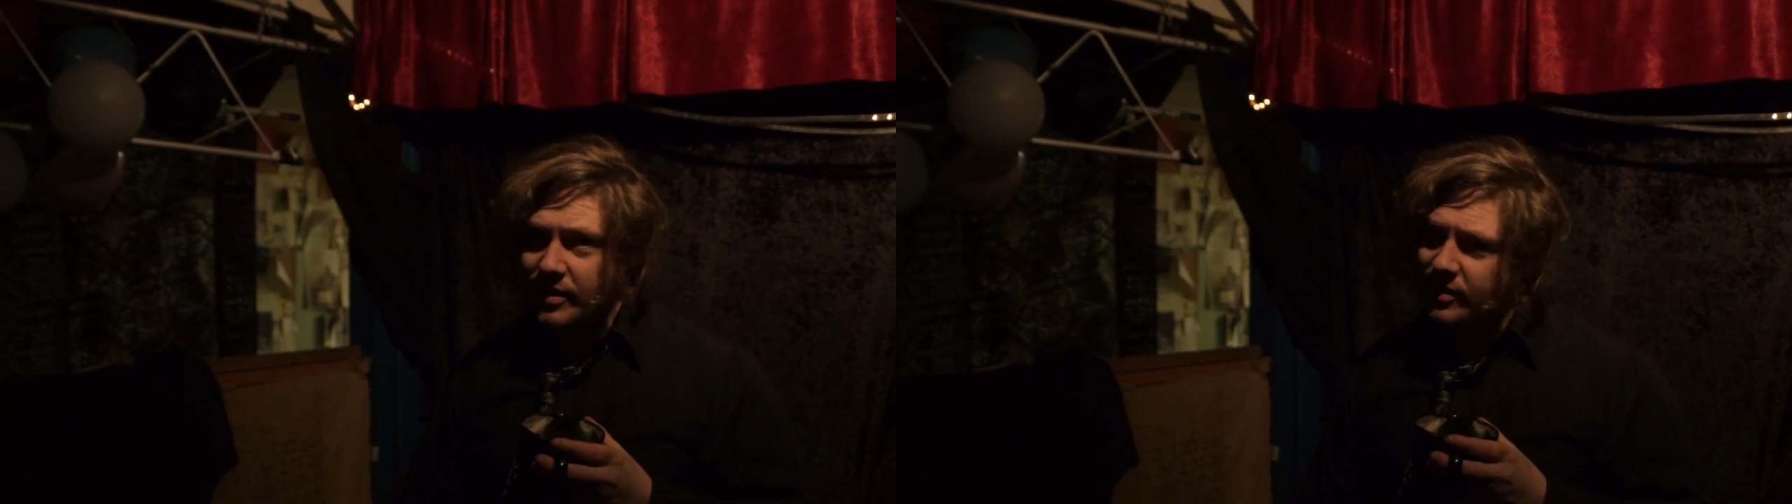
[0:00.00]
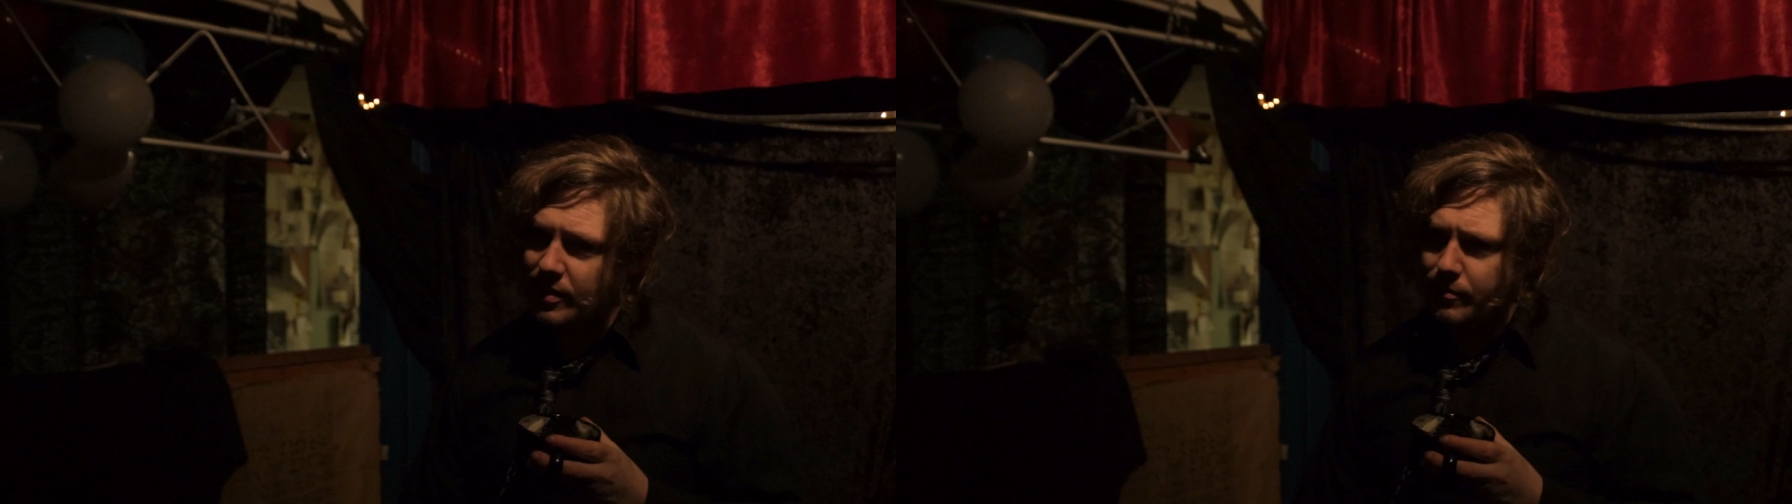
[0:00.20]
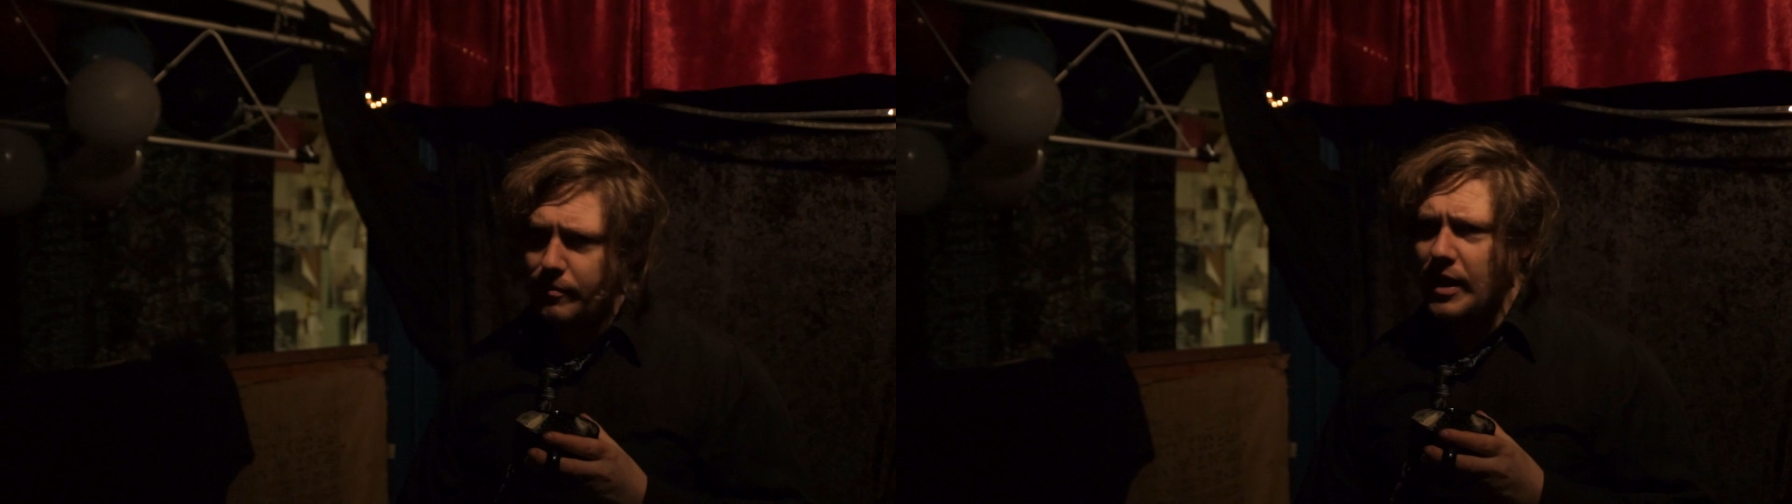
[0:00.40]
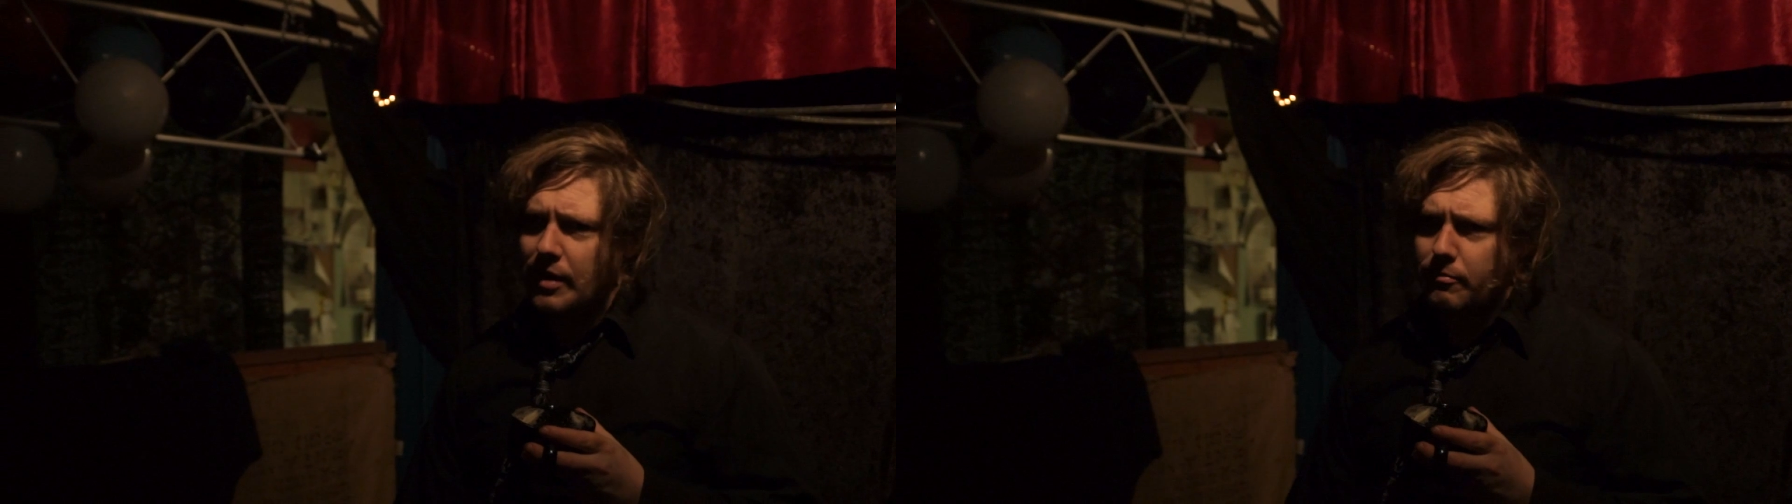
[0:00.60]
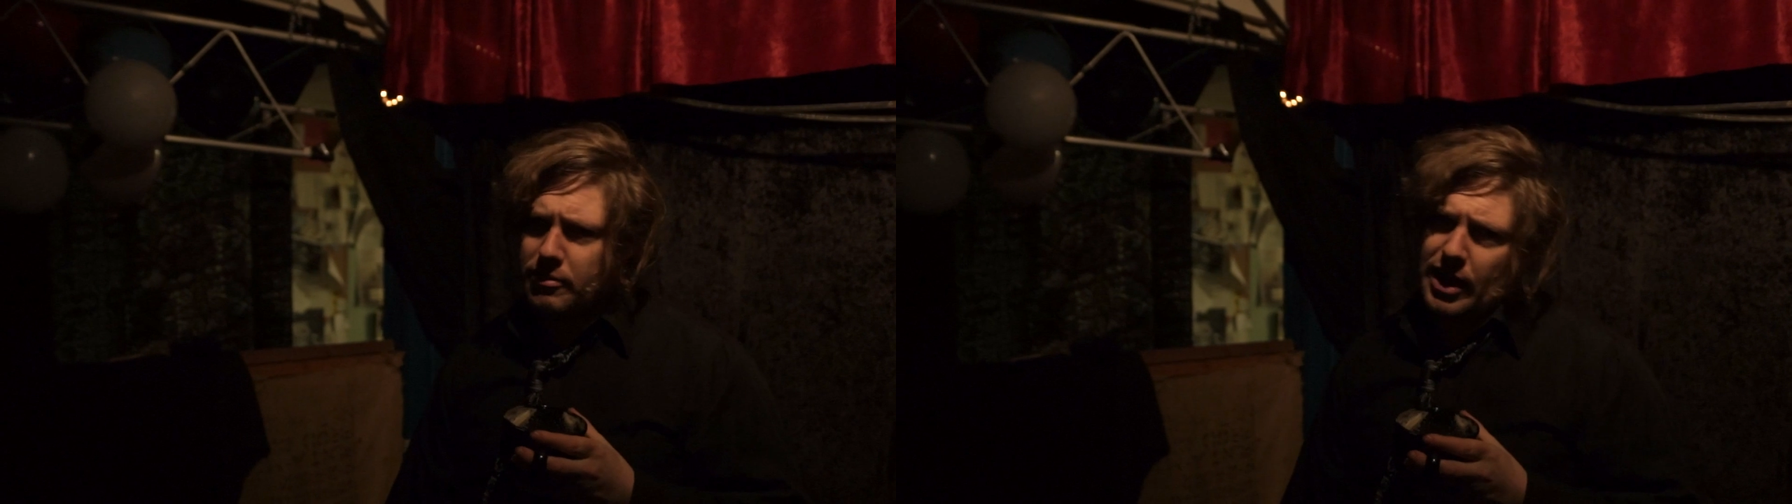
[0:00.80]
and to
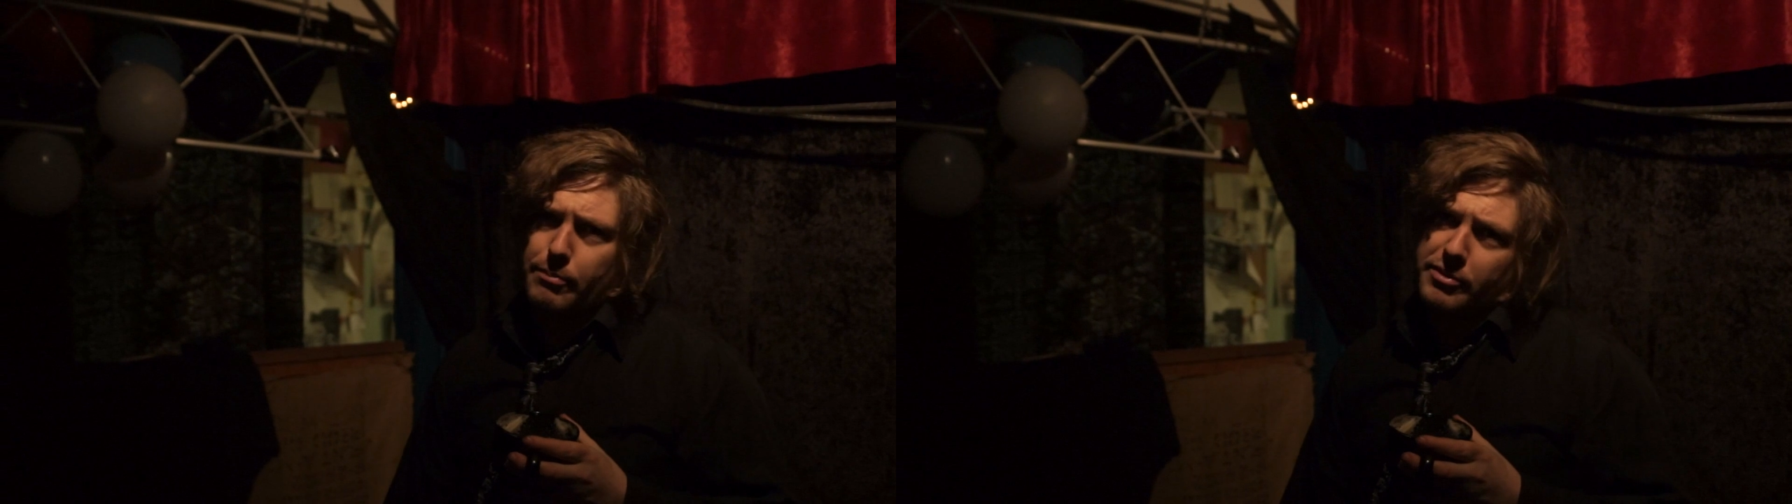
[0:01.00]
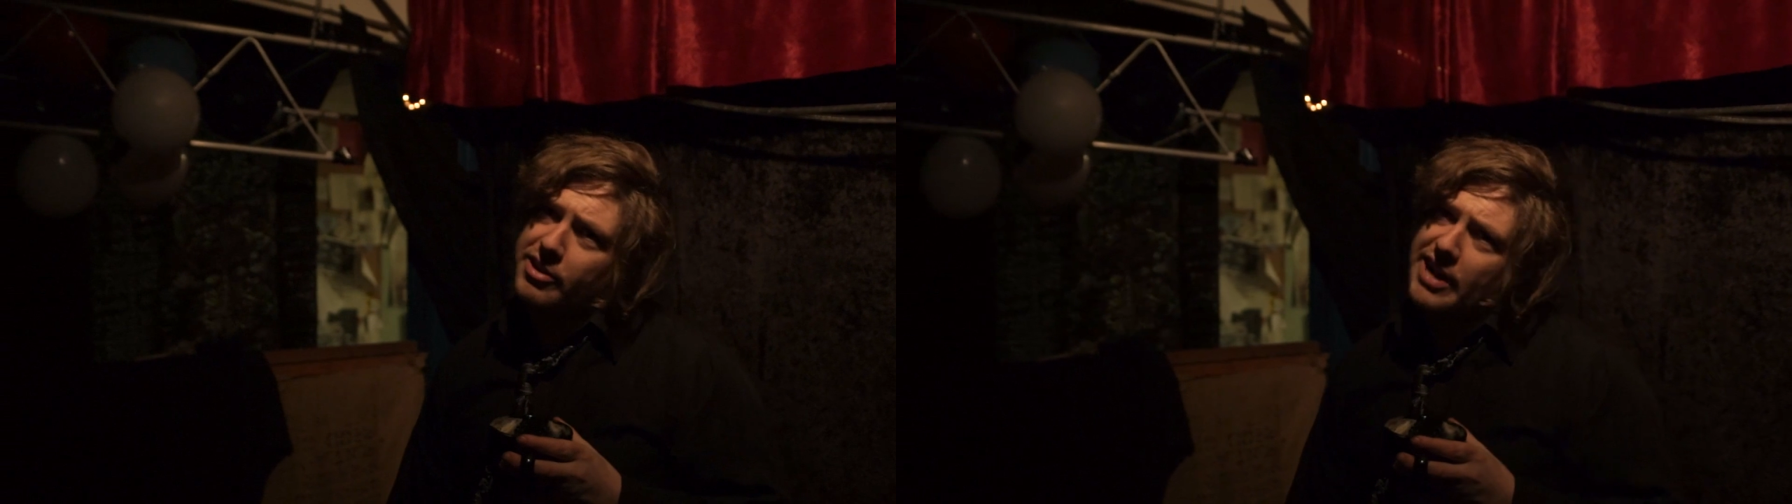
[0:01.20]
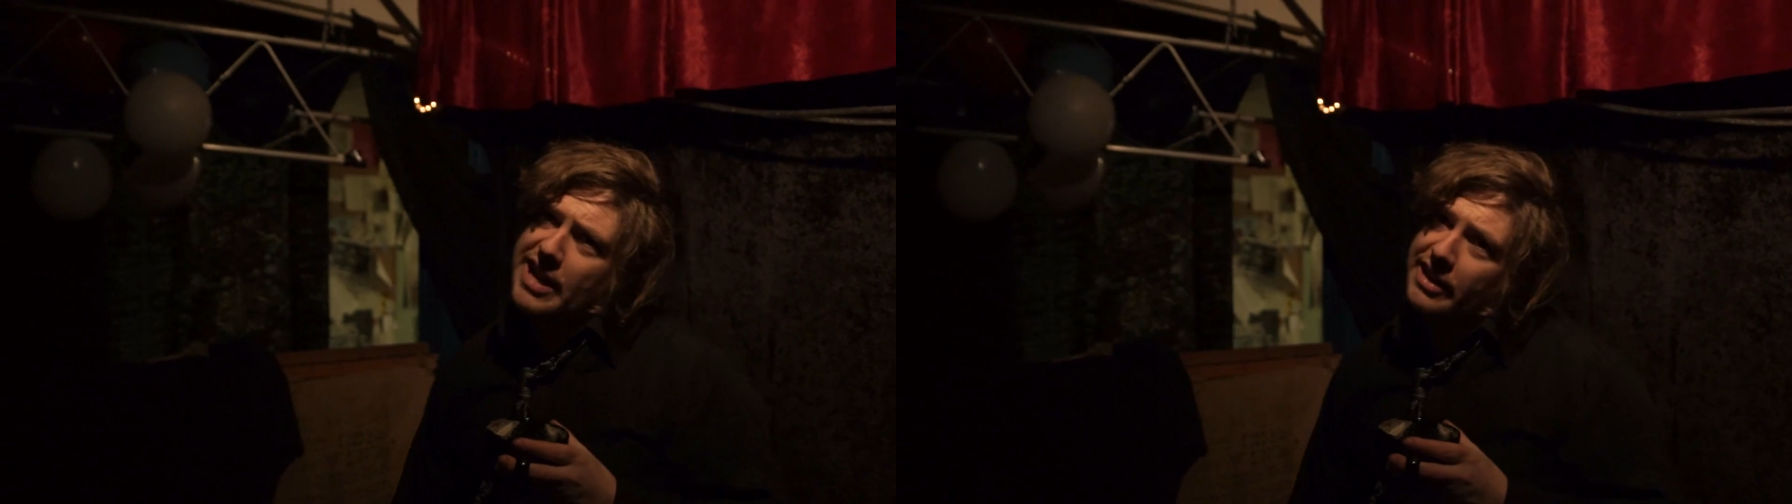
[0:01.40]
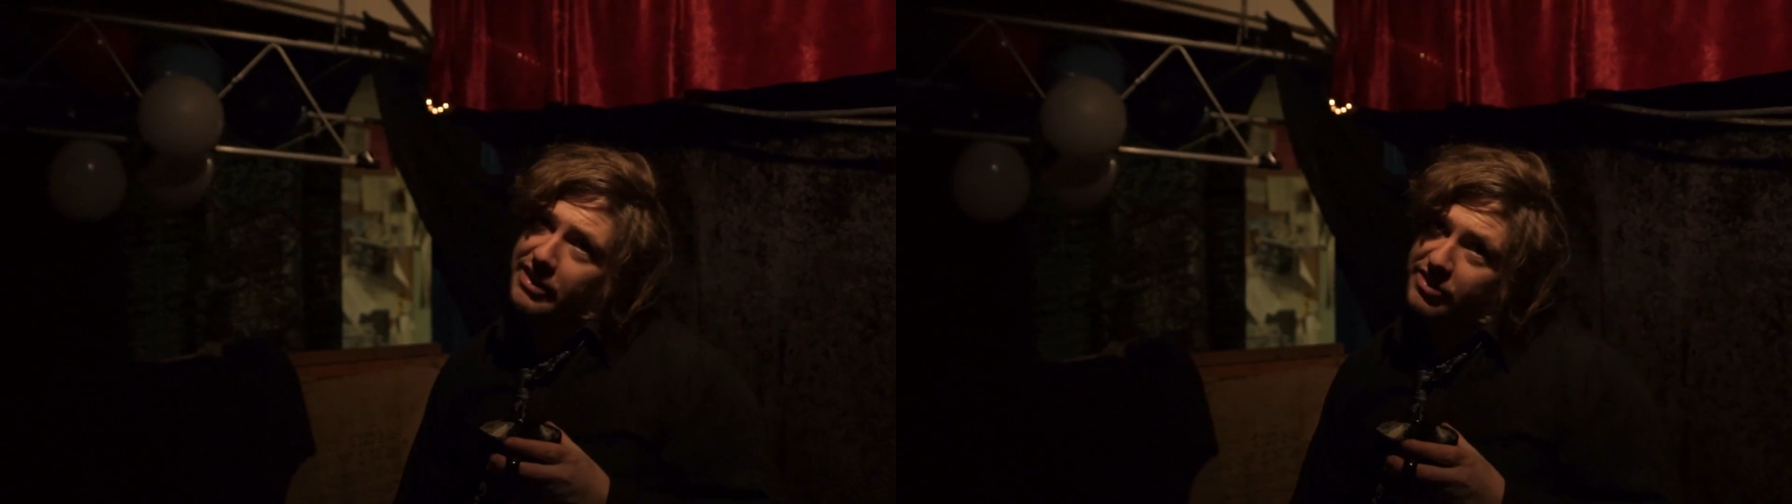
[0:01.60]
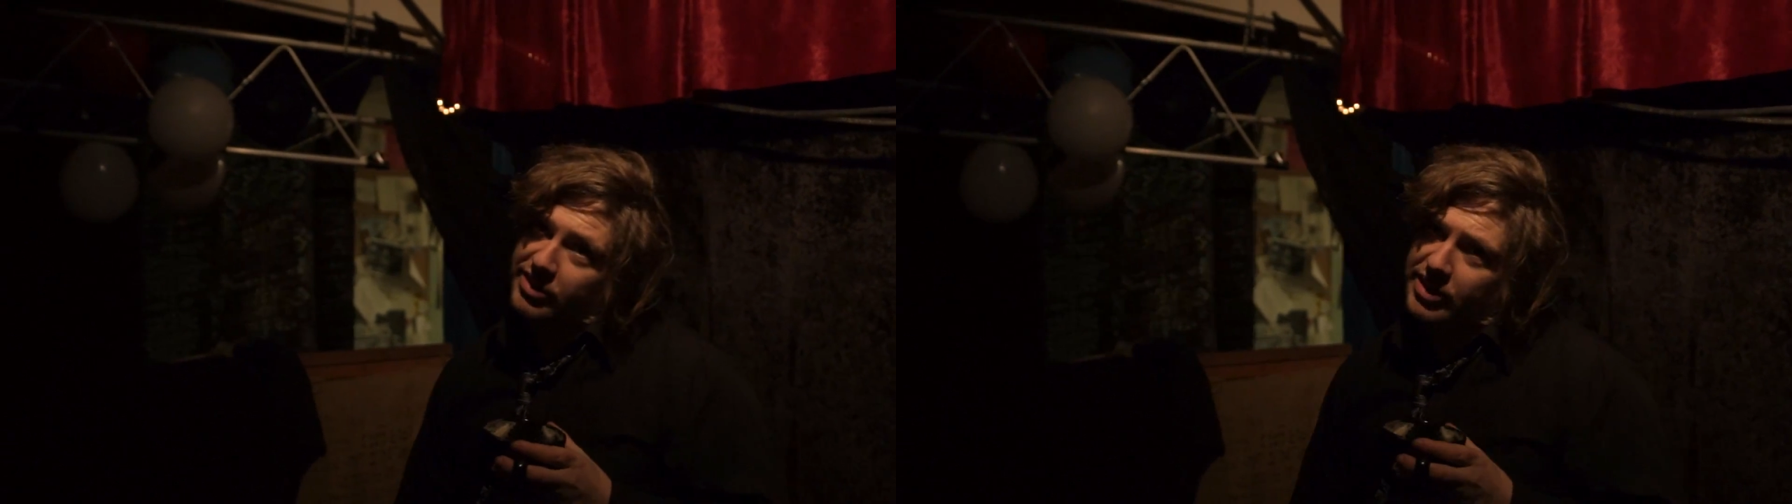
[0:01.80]
make them clap their
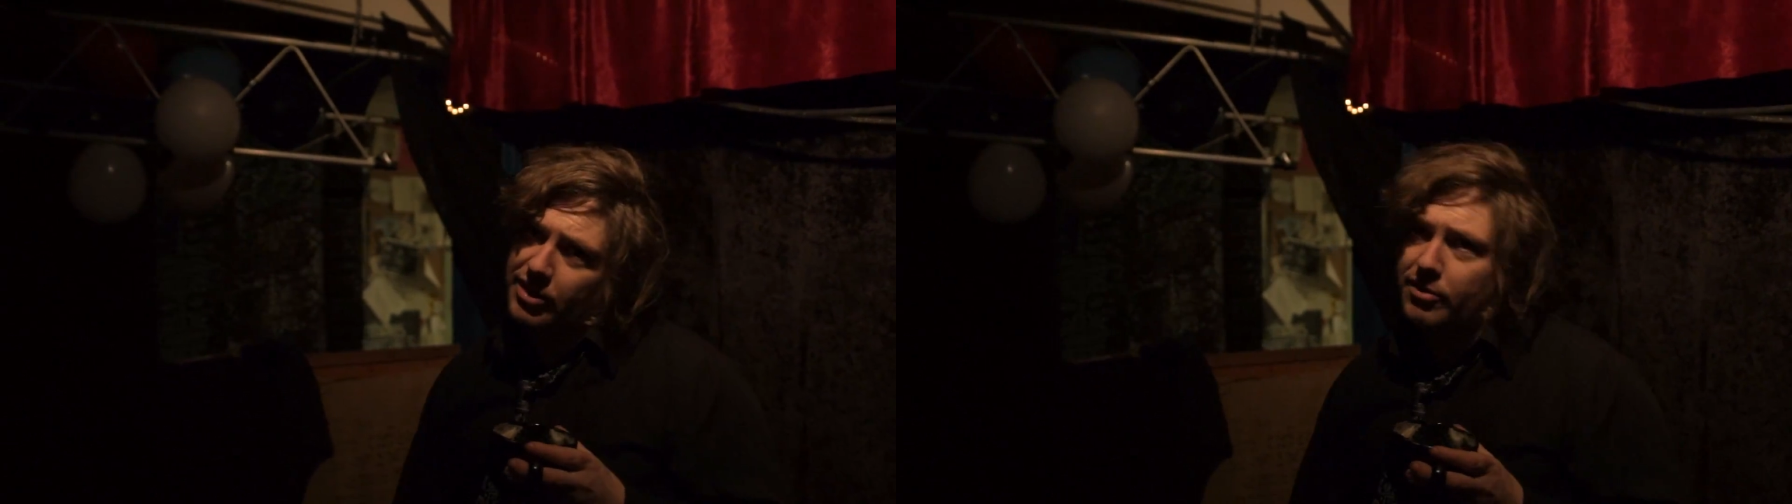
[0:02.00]
hands,